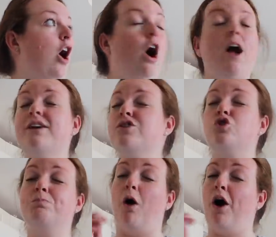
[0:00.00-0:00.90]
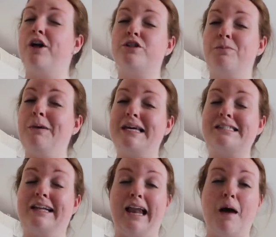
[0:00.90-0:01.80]
I aspire to be
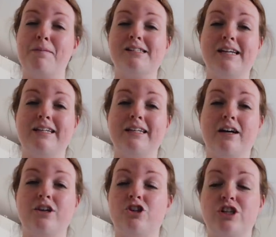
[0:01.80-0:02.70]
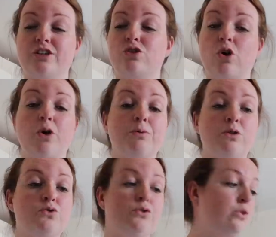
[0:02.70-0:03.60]
as glam as Lydia she is so
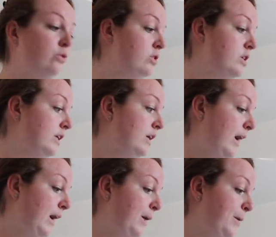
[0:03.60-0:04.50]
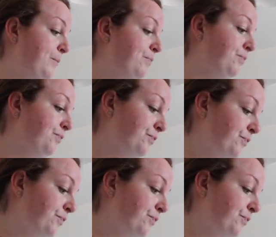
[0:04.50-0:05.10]
beautiful um,